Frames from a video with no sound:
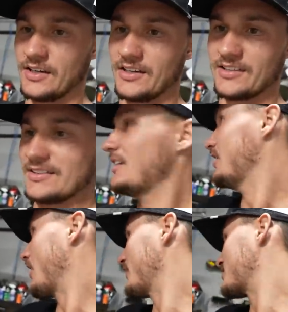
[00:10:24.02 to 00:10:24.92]

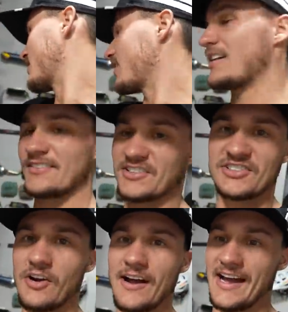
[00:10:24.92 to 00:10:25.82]
on the Sur-Ron, they're
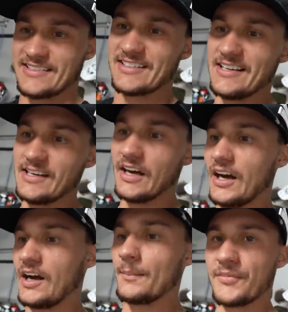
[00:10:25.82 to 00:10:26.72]
so ass.
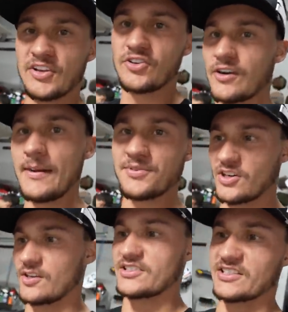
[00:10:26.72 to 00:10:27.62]
The grips
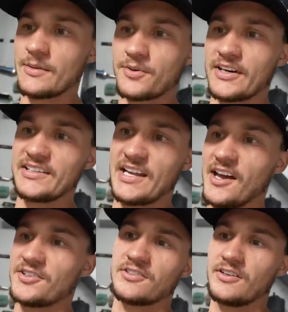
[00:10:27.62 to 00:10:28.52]
are slippery as
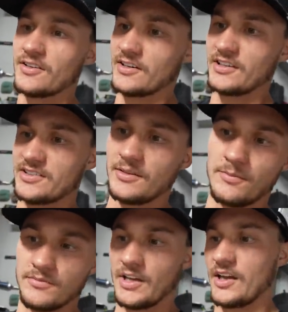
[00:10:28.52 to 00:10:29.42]
hell, so you either get
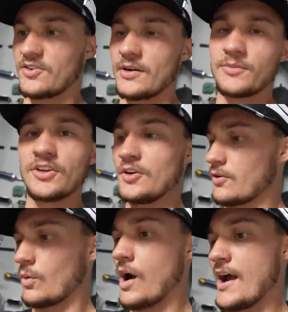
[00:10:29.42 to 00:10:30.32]
some grip glue
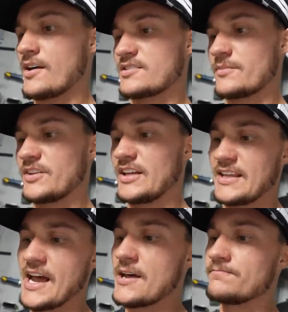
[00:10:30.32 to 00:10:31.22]
or wire or something like
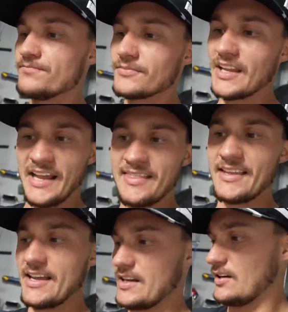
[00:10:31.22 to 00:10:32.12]
that. And
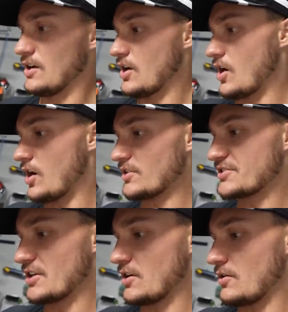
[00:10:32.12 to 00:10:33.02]
then
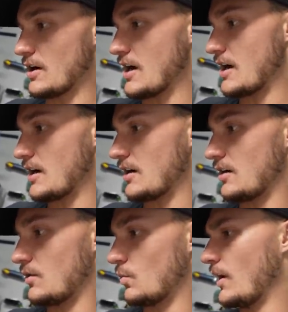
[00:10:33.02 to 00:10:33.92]
also,
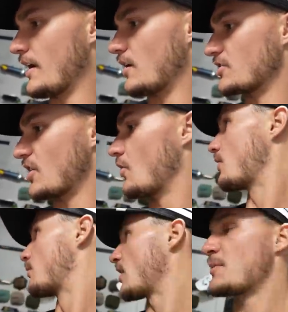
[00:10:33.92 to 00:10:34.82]
what else? Oh, the
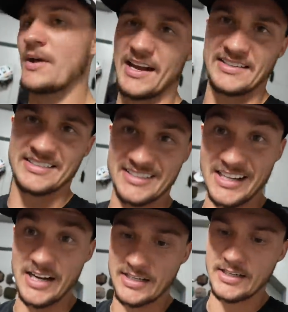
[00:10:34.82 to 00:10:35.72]
brake pads
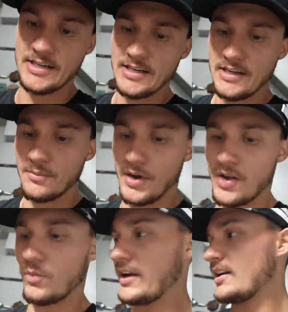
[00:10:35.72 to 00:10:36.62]
suck.
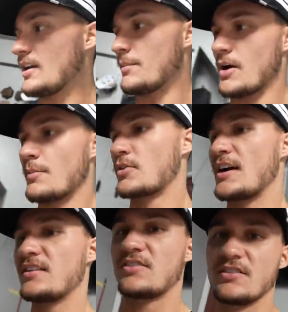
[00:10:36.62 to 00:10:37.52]
But we ended up
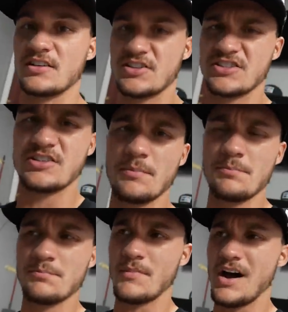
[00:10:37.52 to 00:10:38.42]
upgrading to the
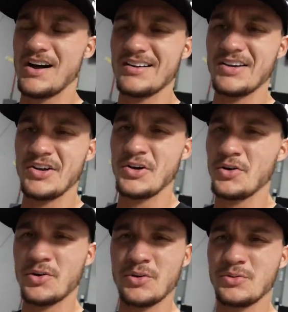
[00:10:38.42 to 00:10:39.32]

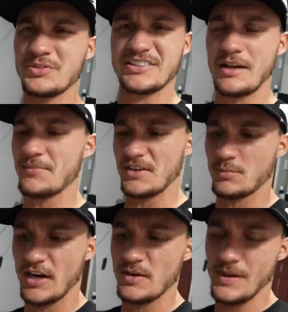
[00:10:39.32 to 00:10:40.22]
Shimano something brake